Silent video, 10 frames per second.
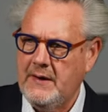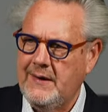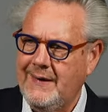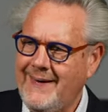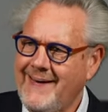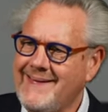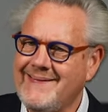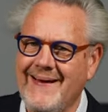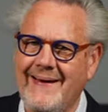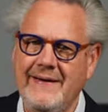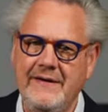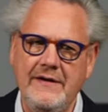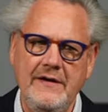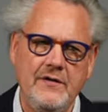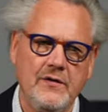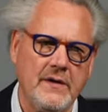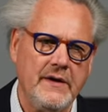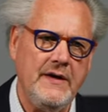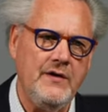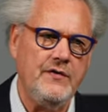anxieties or
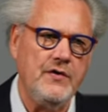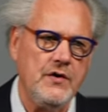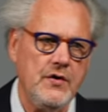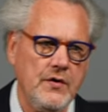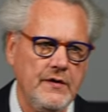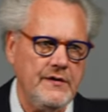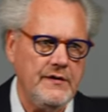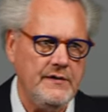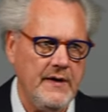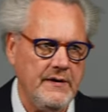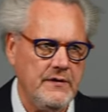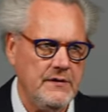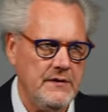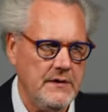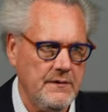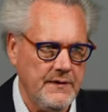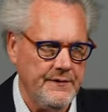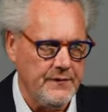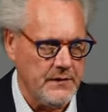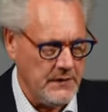insecurities that you deal with, or